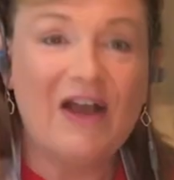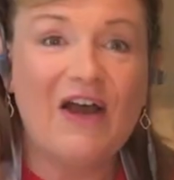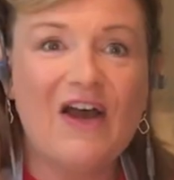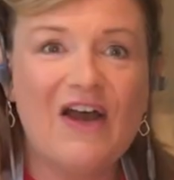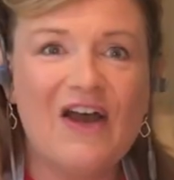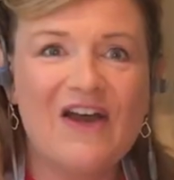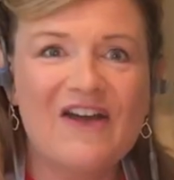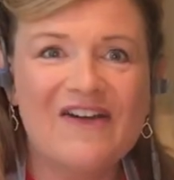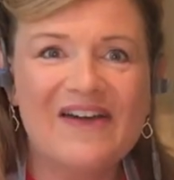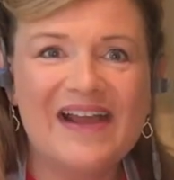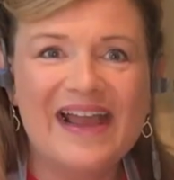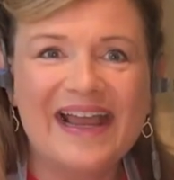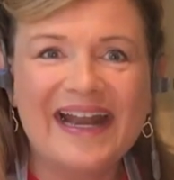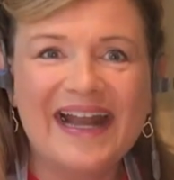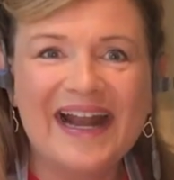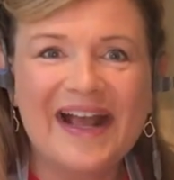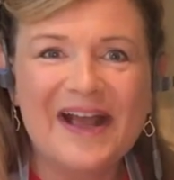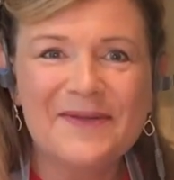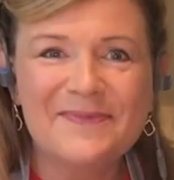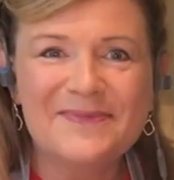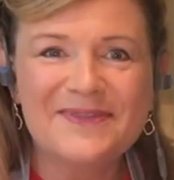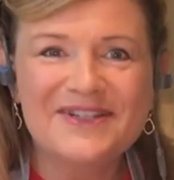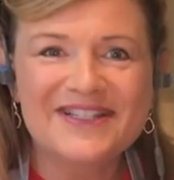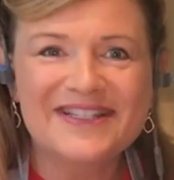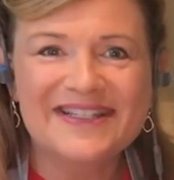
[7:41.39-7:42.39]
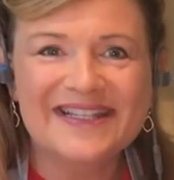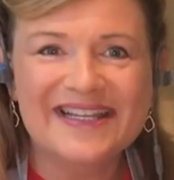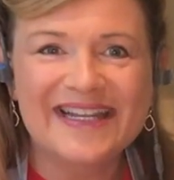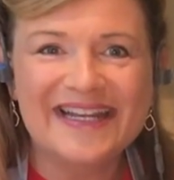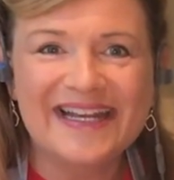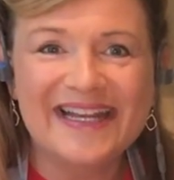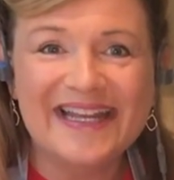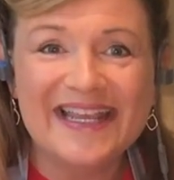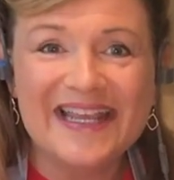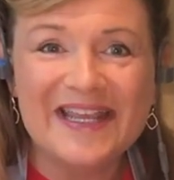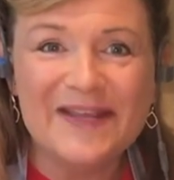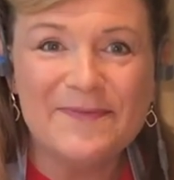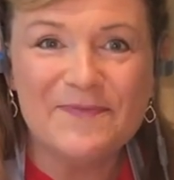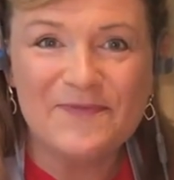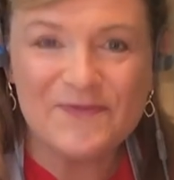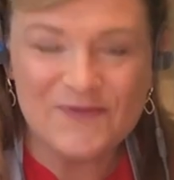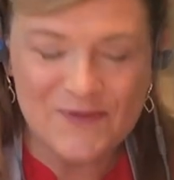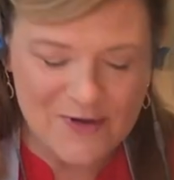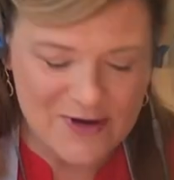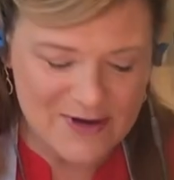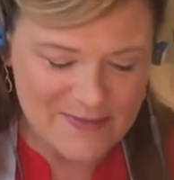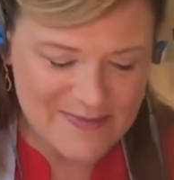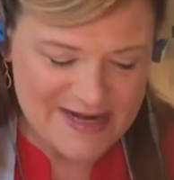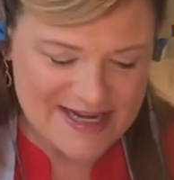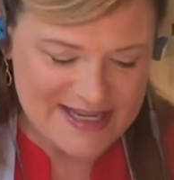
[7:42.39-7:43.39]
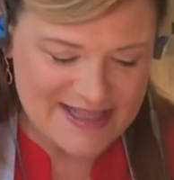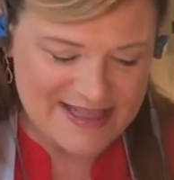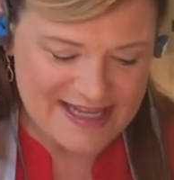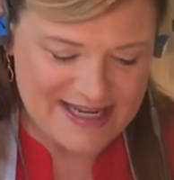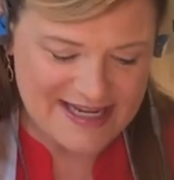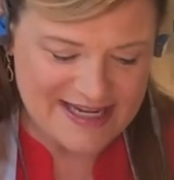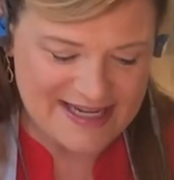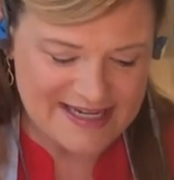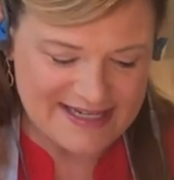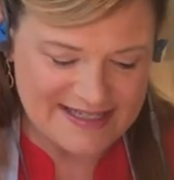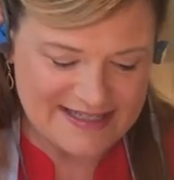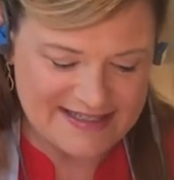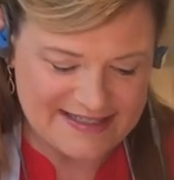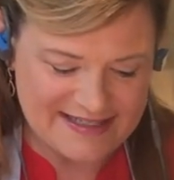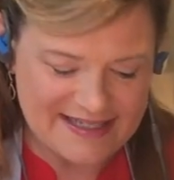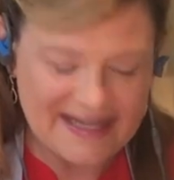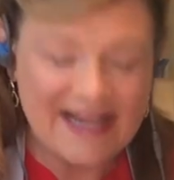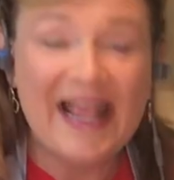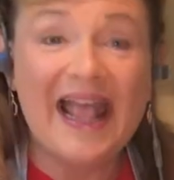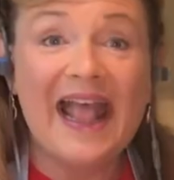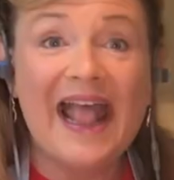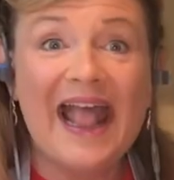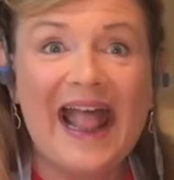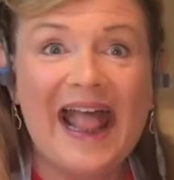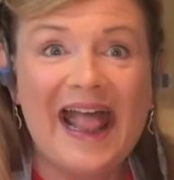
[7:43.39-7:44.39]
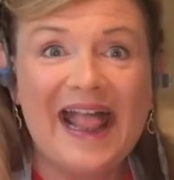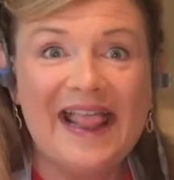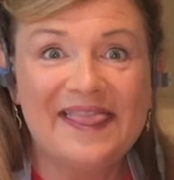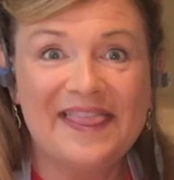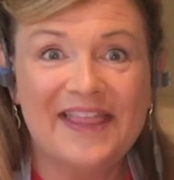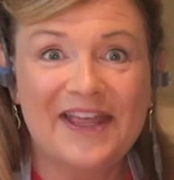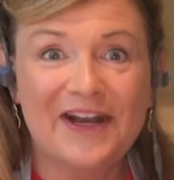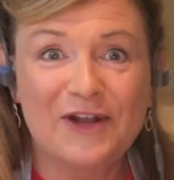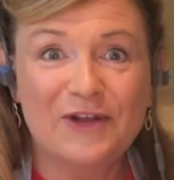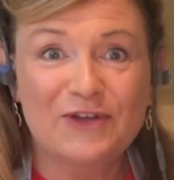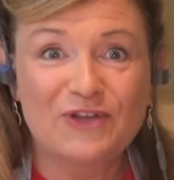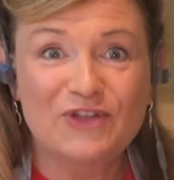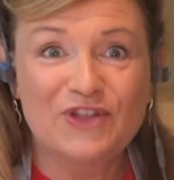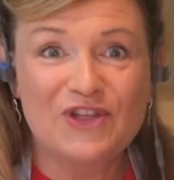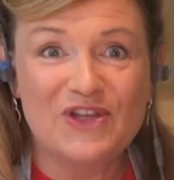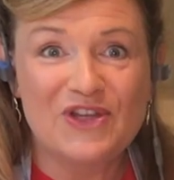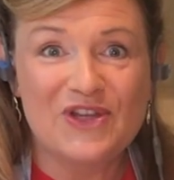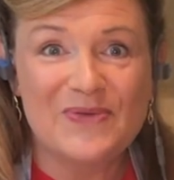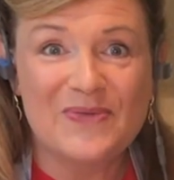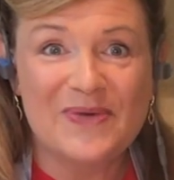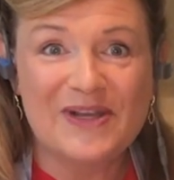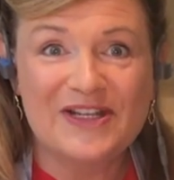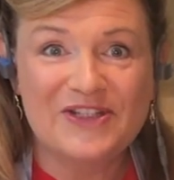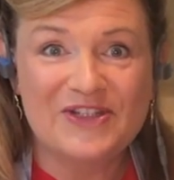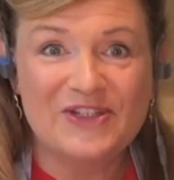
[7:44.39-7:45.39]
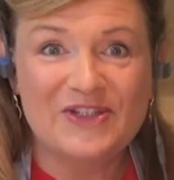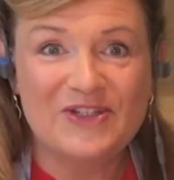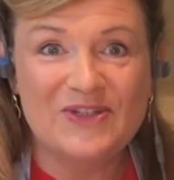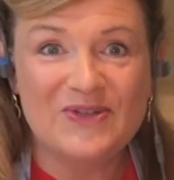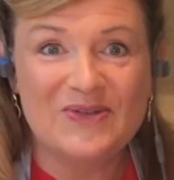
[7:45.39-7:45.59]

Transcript: All right, I'm just gonna keep forming these, and then I'll show you what to do